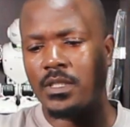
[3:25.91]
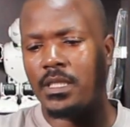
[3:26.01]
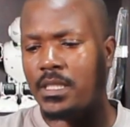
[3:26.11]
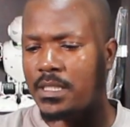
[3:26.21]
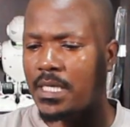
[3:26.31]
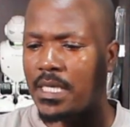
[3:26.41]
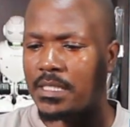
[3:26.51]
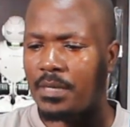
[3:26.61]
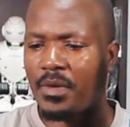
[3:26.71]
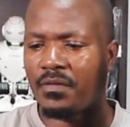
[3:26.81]
In this case,
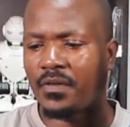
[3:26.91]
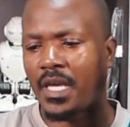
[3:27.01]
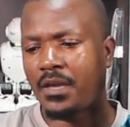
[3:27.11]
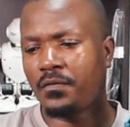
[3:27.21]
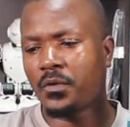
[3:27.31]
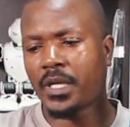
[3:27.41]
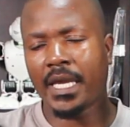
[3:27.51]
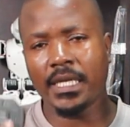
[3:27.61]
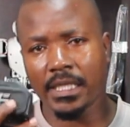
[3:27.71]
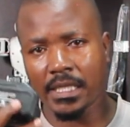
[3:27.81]
I'm having a
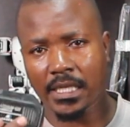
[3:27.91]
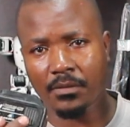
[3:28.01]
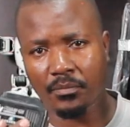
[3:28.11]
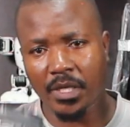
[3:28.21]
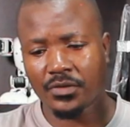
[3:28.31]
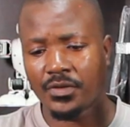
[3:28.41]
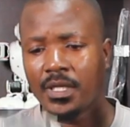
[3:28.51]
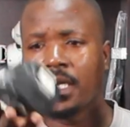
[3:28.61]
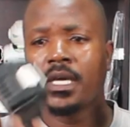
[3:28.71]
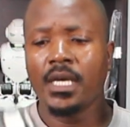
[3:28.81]
48 lithium battery
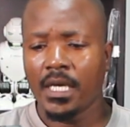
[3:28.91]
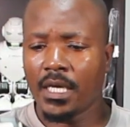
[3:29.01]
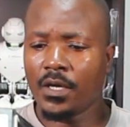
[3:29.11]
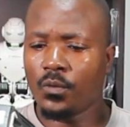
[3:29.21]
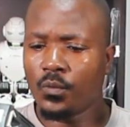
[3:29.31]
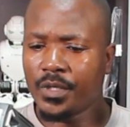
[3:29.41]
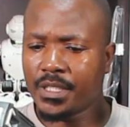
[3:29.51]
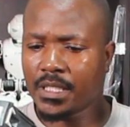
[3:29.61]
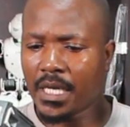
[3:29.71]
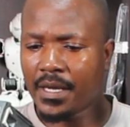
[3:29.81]
with
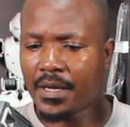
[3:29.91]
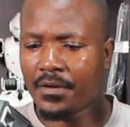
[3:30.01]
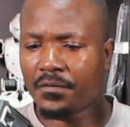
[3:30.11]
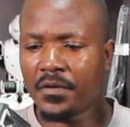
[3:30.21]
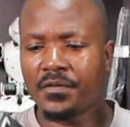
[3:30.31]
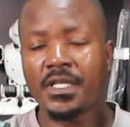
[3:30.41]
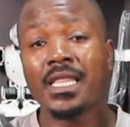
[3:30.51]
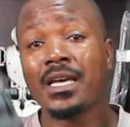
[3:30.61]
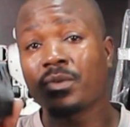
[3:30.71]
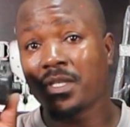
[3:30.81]

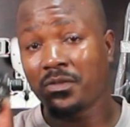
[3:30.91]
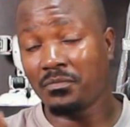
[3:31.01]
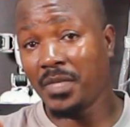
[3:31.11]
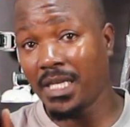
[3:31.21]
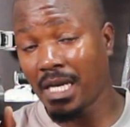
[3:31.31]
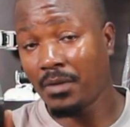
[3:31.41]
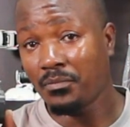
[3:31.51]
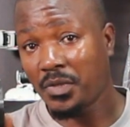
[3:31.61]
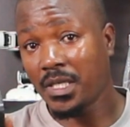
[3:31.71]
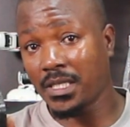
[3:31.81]
15,000
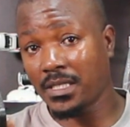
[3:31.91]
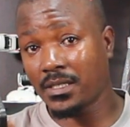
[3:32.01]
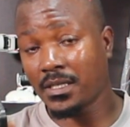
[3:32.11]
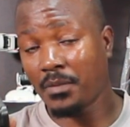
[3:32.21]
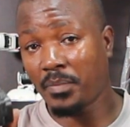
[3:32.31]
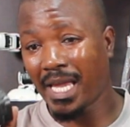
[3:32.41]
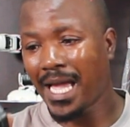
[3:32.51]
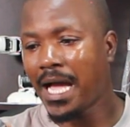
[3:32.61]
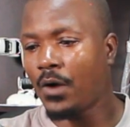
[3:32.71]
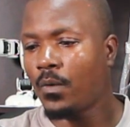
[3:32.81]
milliamperes per
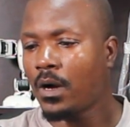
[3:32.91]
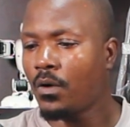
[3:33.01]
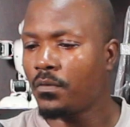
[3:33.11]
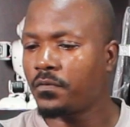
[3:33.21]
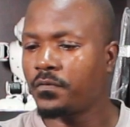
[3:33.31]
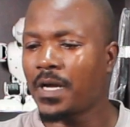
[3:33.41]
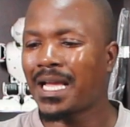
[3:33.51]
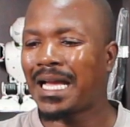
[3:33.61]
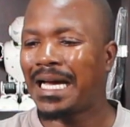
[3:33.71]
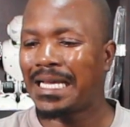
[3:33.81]
hour of
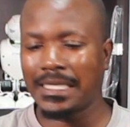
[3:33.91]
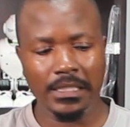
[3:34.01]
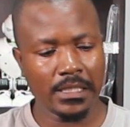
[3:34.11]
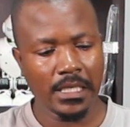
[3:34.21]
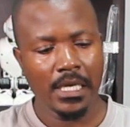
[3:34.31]
current.